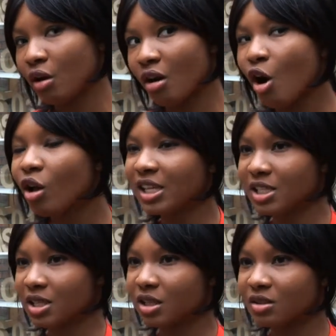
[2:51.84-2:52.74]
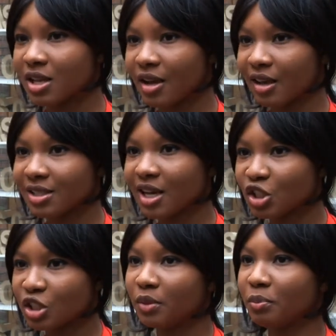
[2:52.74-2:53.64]
all his skills he's
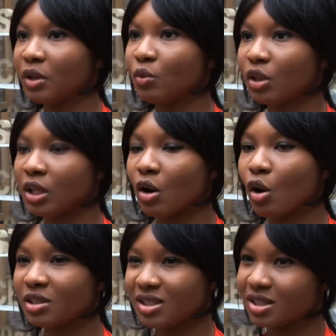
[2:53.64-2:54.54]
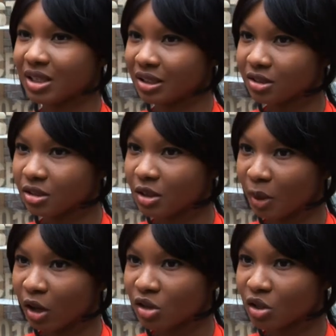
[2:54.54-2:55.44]
actually being what they call de-skilled,
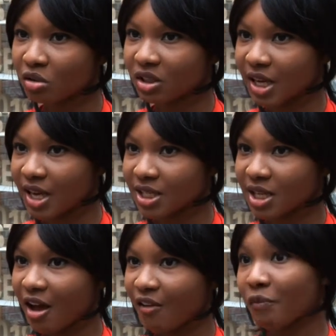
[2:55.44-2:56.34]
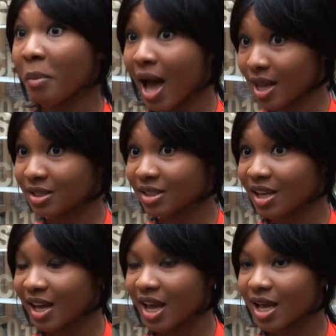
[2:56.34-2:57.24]
because all the years that have passed
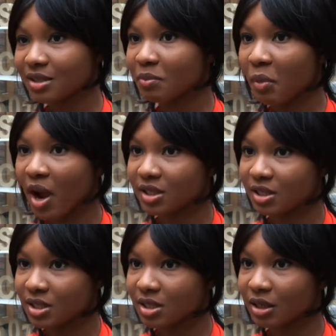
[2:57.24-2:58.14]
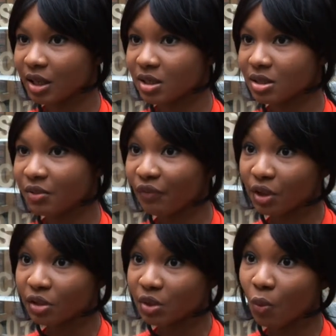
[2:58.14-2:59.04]
that he hasn't practiced in his
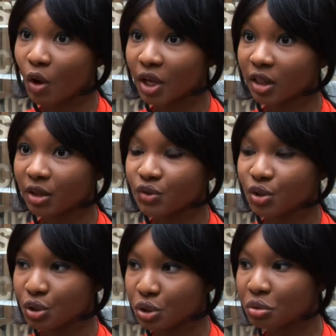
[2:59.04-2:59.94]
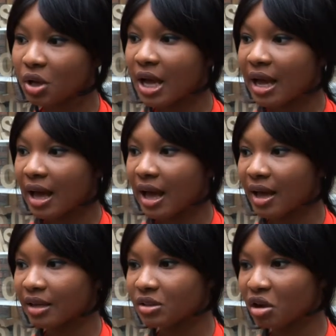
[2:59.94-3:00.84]
field, in what he loves to do.
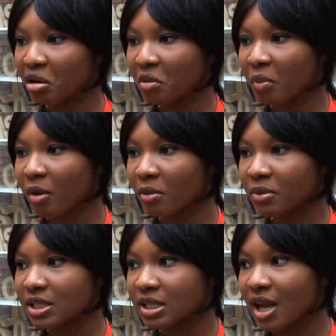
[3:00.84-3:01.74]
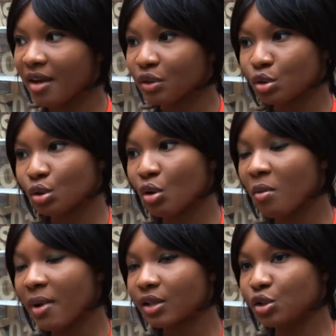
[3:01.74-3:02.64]
And another problem is he's having to
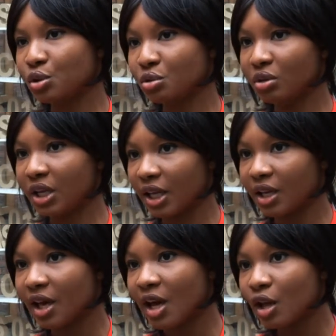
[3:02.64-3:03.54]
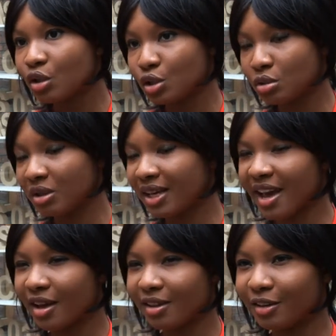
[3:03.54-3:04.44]
go back to uni to
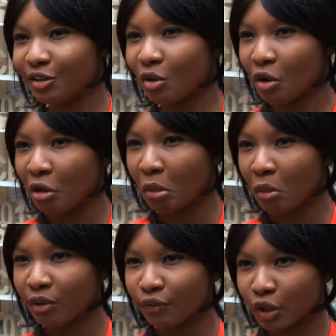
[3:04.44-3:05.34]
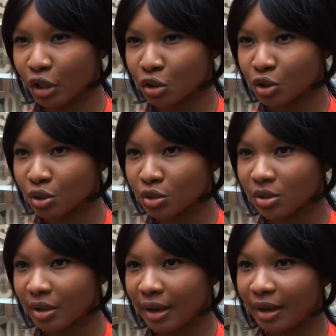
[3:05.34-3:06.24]
get another
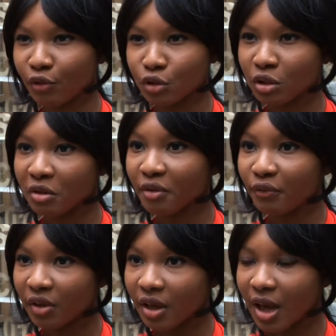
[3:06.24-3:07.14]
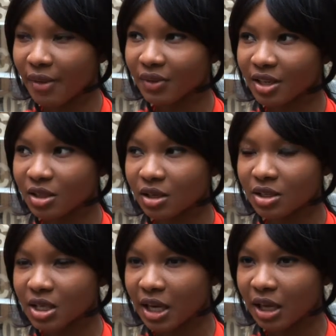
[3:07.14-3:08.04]
qualification like photography, and that's going
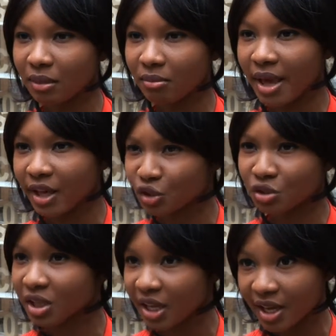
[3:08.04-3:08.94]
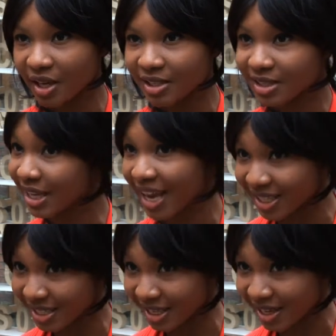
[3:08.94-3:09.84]
to take him extra years to
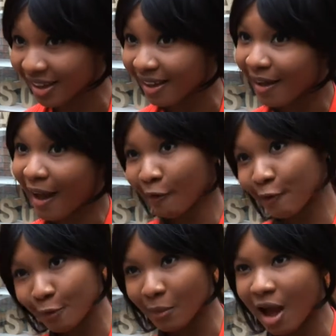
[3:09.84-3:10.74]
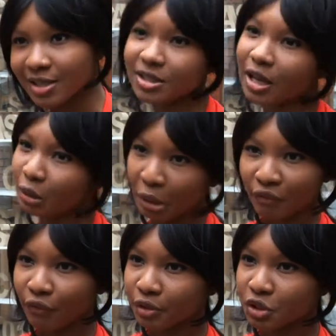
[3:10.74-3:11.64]
get it and come out and start
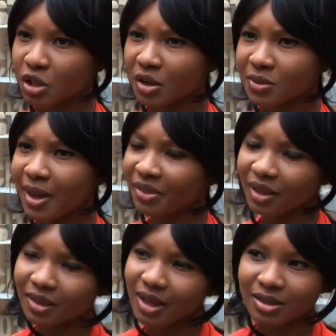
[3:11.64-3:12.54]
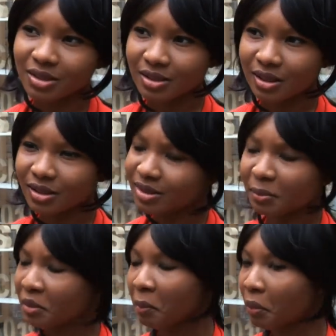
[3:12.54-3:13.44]
looking for a job. So I think it's a
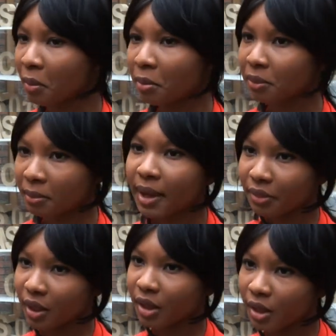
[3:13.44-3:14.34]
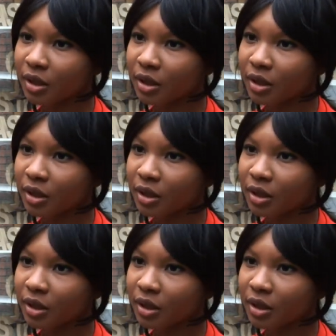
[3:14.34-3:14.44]
big problem, I think.